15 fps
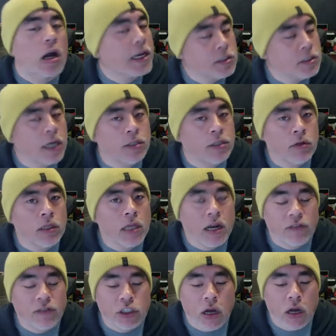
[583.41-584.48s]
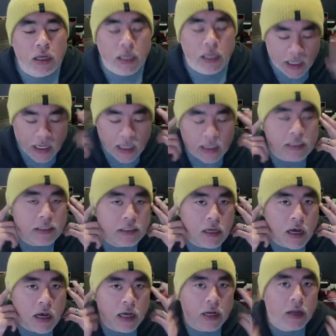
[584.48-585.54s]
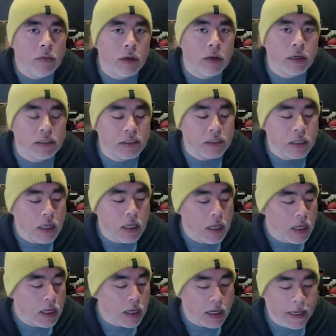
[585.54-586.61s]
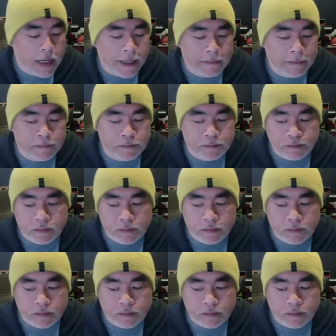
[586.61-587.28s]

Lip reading: I do a lot of jogging and I listen to audiobooks. And